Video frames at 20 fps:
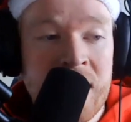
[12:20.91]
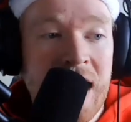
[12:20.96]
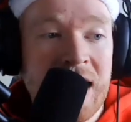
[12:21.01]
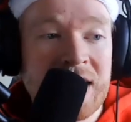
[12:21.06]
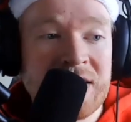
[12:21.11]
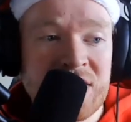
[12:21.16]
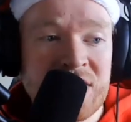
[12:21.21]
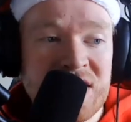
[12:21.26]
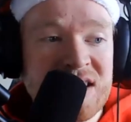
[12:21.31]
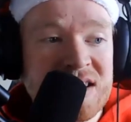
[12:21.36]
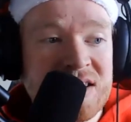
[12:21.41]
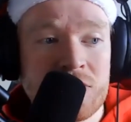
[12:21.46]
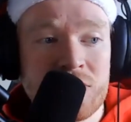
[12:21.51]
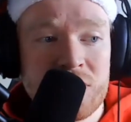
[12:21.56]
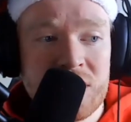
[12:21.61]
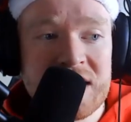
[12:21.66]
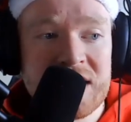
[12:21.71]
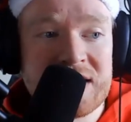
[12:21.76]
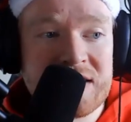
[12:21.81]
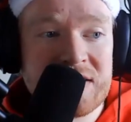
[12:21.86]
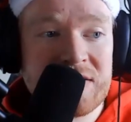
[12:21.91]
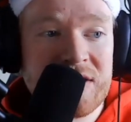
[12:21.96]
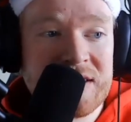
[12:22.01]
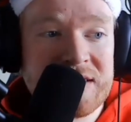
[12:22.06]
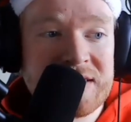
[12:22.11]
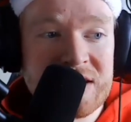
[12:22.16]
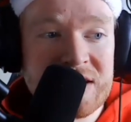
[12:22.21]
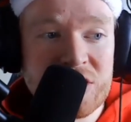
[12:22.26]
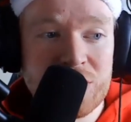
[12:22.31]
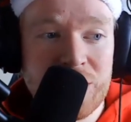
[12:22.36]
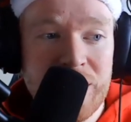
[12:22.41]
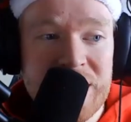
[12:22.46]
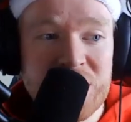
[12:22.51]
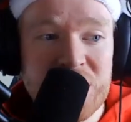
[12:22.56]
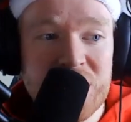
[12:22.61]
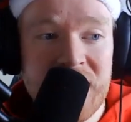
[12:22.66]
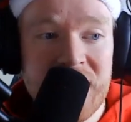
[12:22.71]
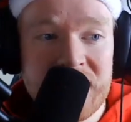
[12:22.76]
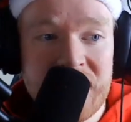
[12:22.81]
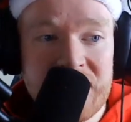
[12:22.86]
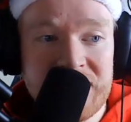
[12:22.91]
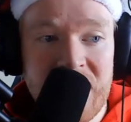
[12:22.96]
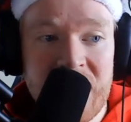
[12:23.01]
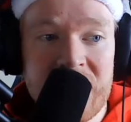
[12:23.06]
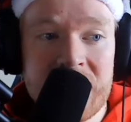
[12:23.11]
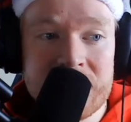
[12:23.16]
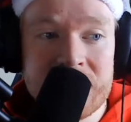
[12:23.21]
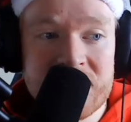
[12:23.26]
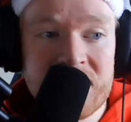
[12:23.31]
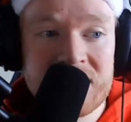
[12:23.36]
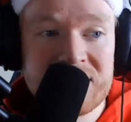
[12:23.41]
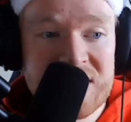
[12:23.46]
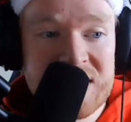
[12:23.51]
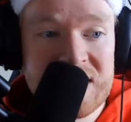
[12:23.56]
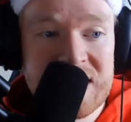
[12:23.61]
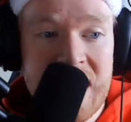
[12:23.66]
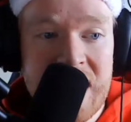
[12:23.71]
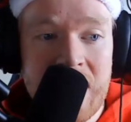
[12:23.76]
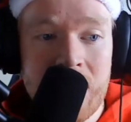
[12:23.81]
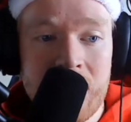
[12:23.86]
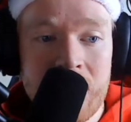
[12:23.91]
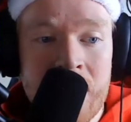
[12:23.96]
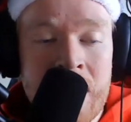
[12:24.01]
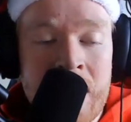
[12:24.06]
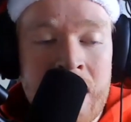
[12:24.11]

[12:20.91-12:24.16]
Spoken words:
And so this is a really serious situation that they find themselves in now,